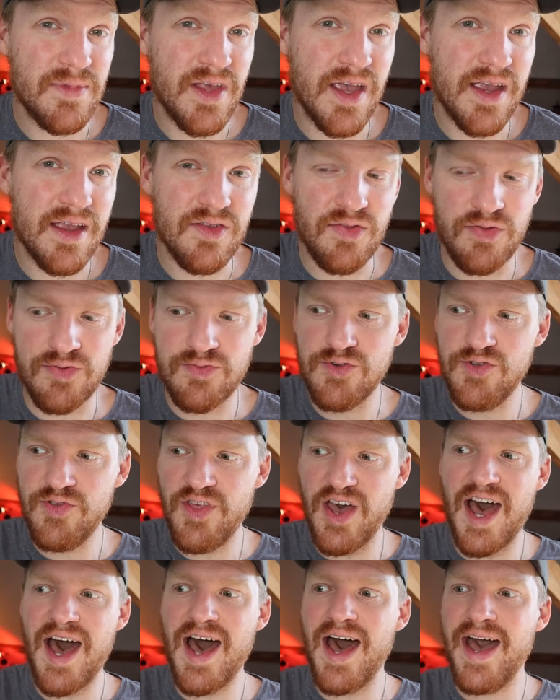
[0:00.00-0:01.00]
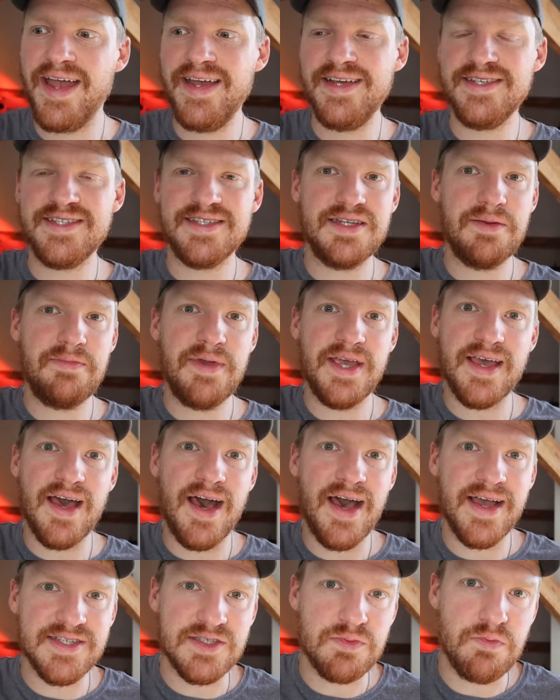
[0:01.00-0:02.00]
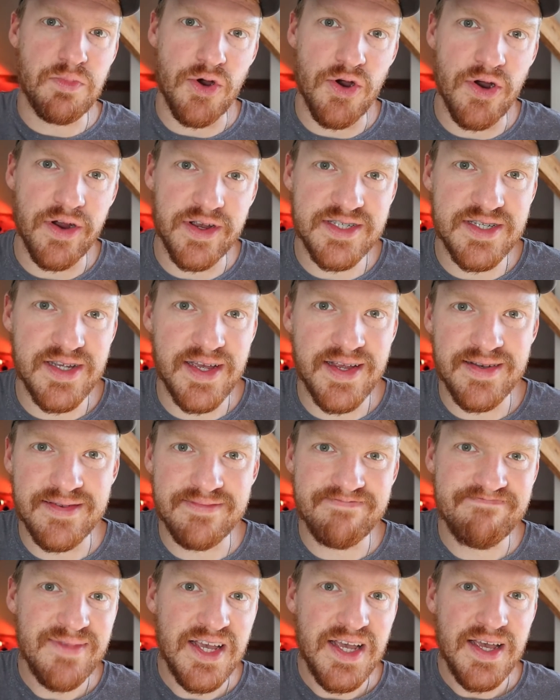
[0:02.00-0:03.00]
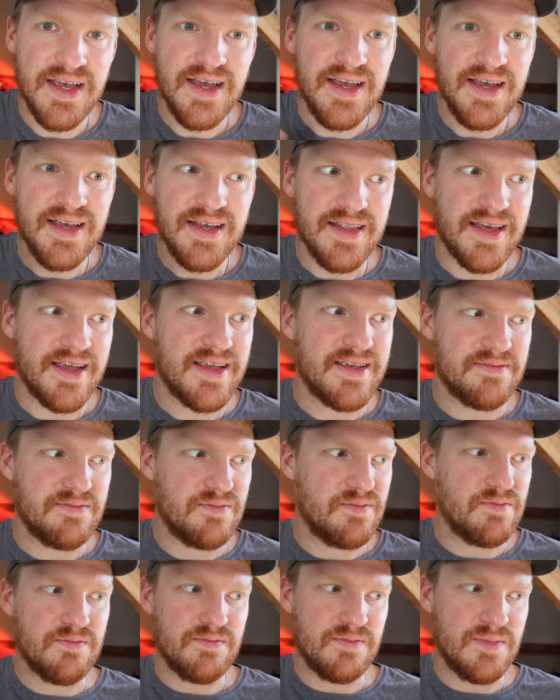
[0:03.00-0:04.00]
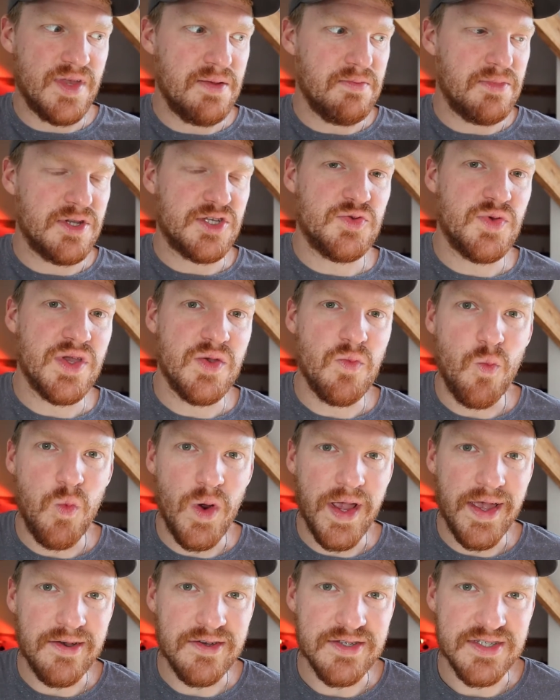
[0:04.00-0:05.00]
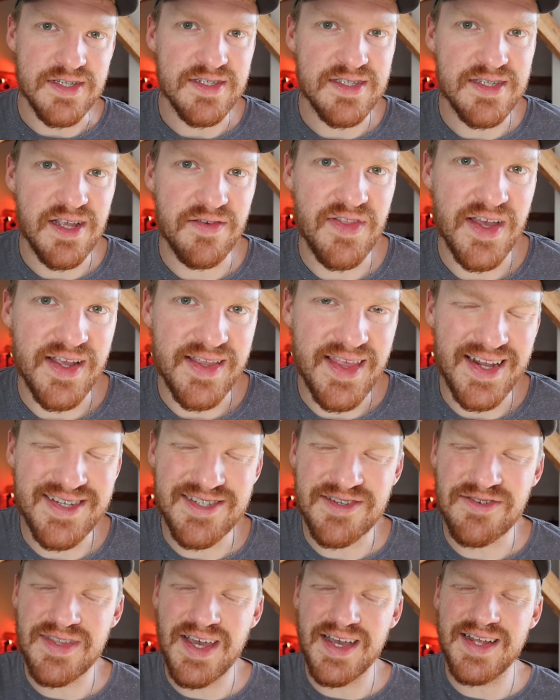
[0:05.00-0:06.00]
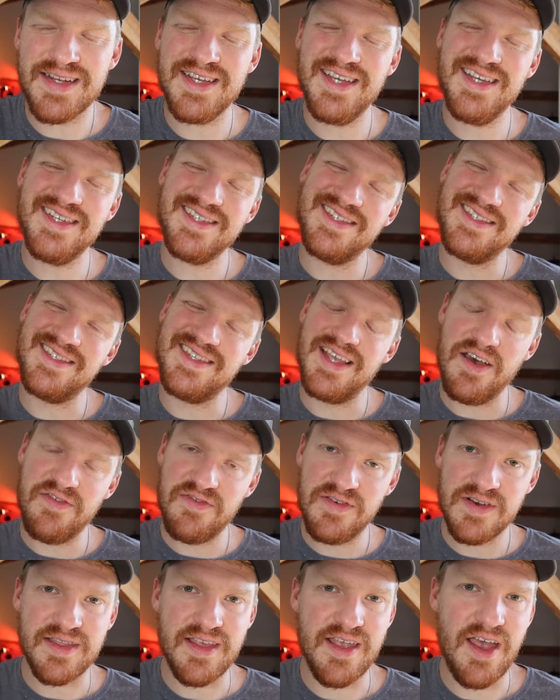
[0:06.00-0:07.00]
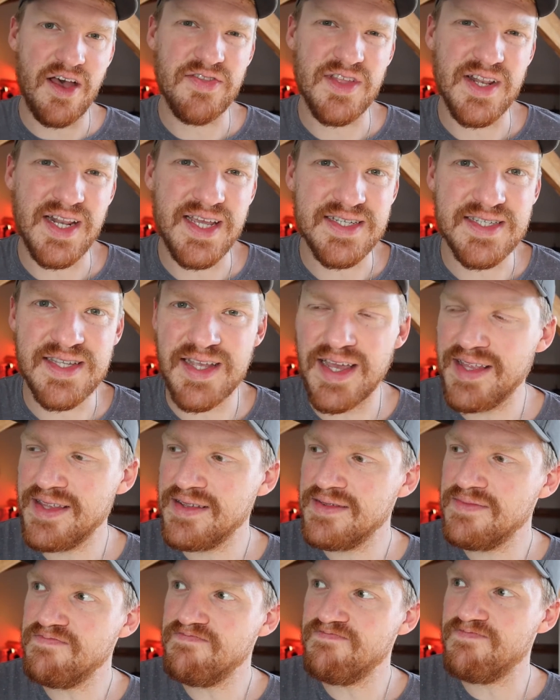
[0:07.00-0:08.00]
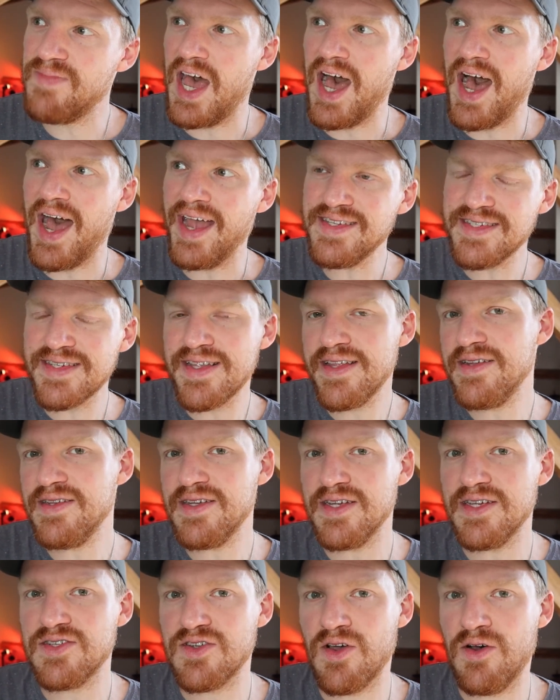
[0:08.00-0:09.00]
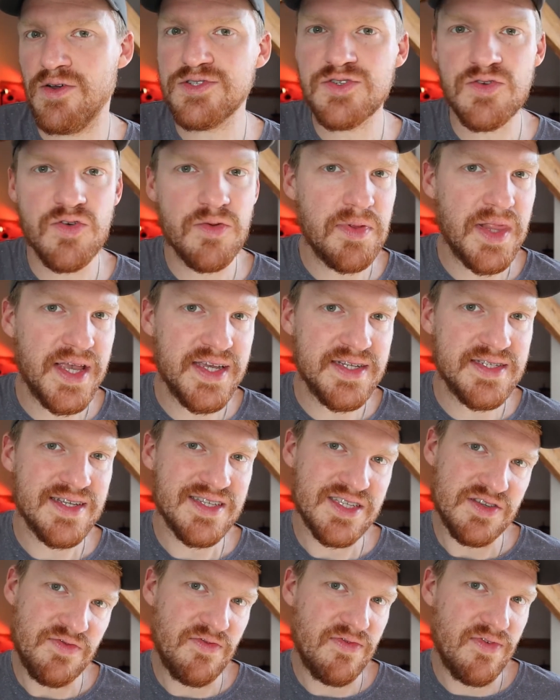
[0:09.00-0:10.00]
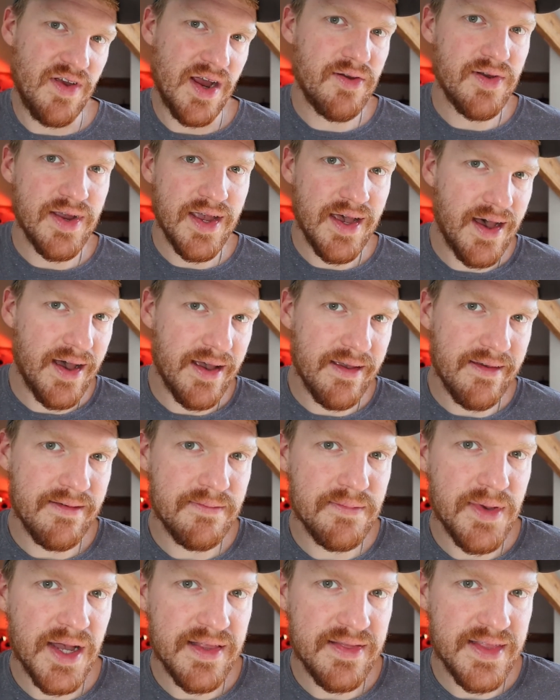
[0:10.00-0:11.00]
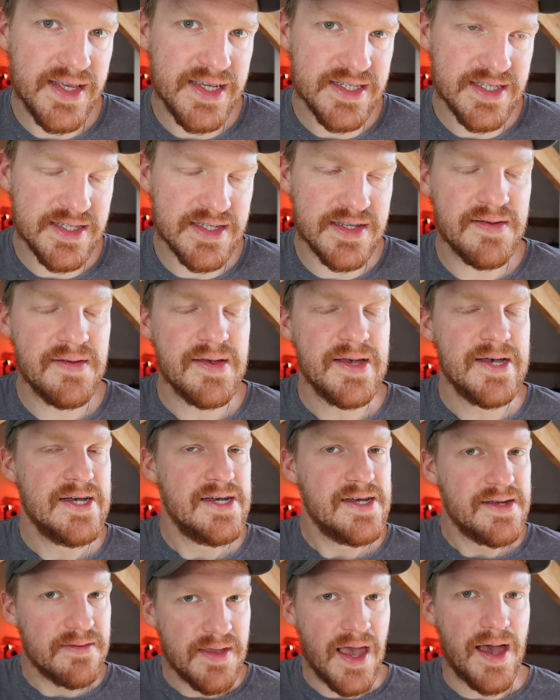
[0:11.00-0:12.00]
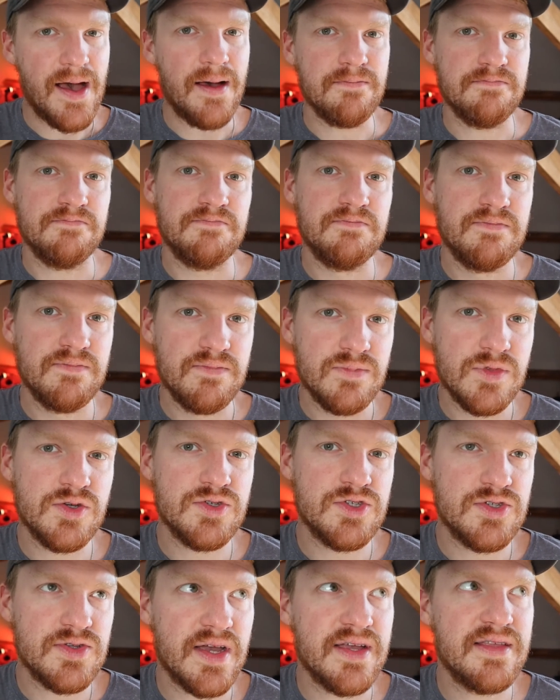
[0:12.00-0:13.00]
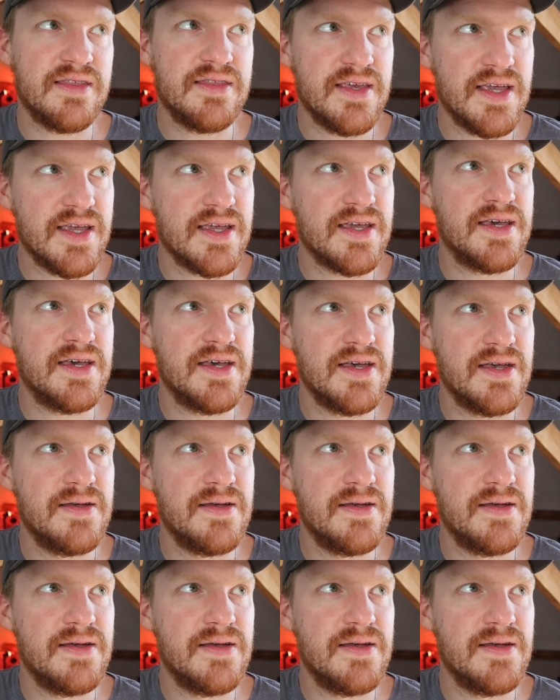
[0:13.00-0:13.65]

like through the ice and the big icebergs and like in between whales and stuff like that. So that is definitely on the list. And Iceland is also a place that's very high on my list. Yeah, those, I think,